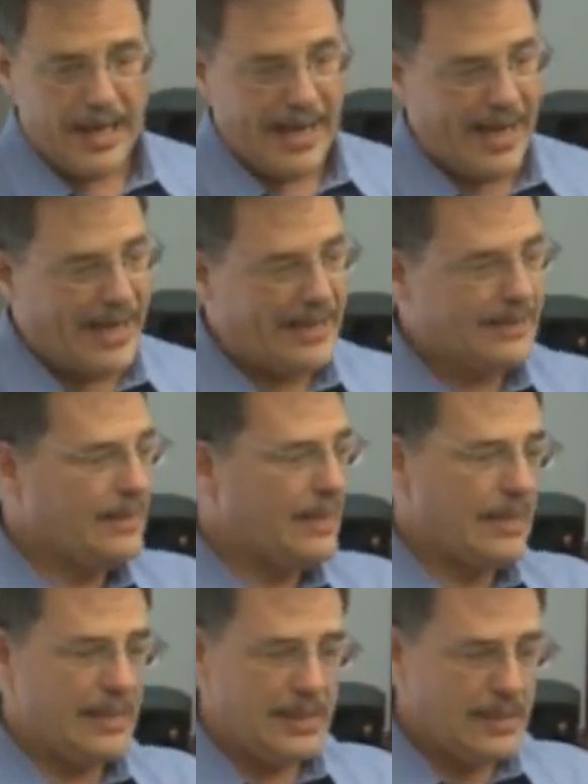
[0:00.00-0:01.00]
And
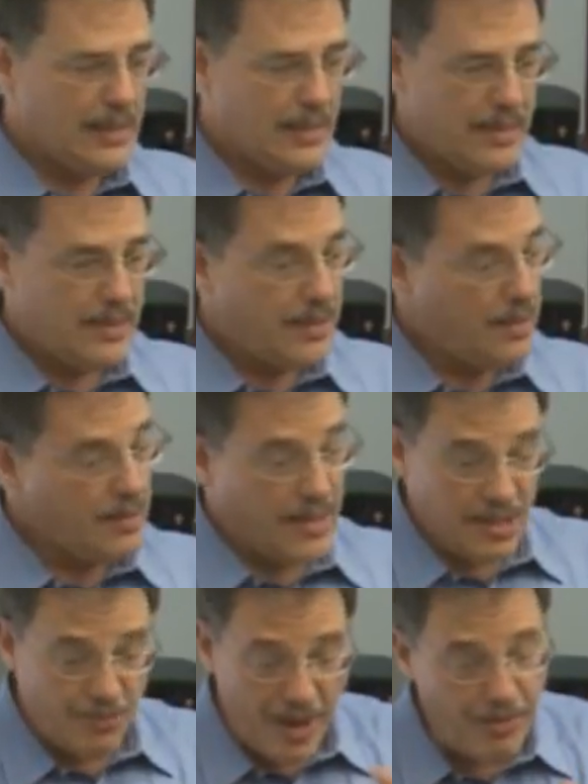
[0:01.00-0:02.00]
uh,
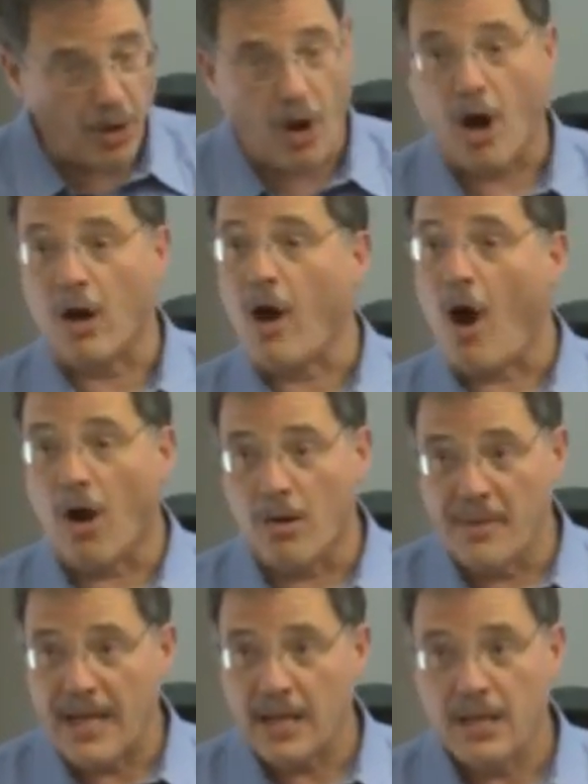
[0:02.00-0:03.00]
these people are
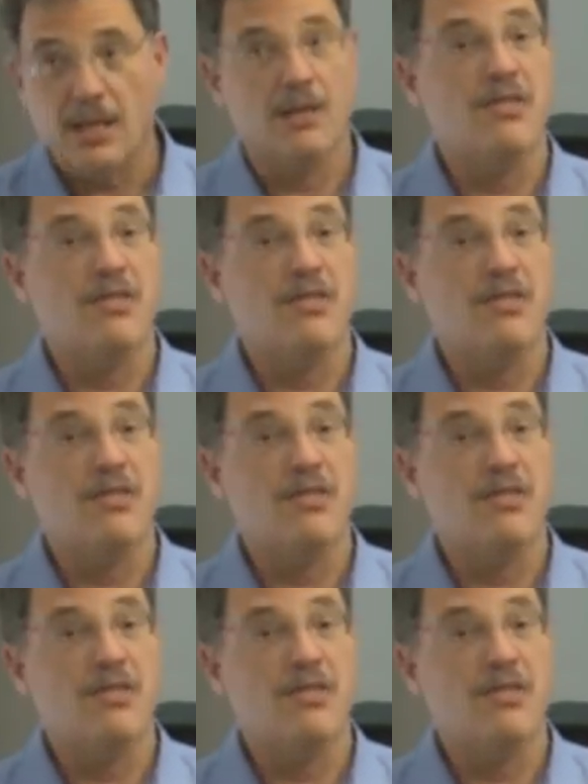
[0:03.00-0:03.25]
arming,